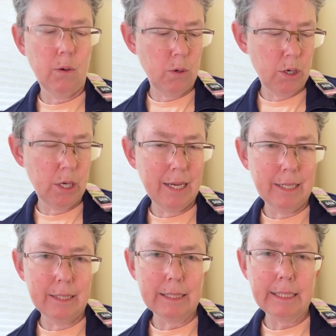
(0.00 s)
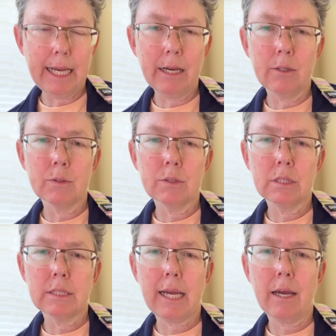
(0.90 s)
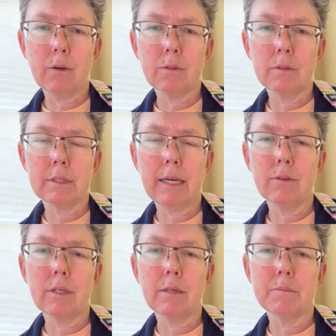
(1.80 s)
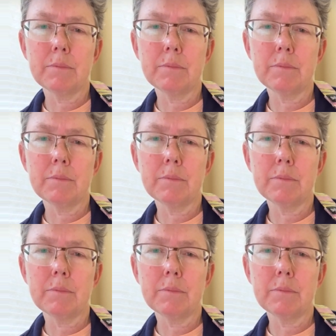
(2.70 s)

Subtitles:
or down, down, down, up,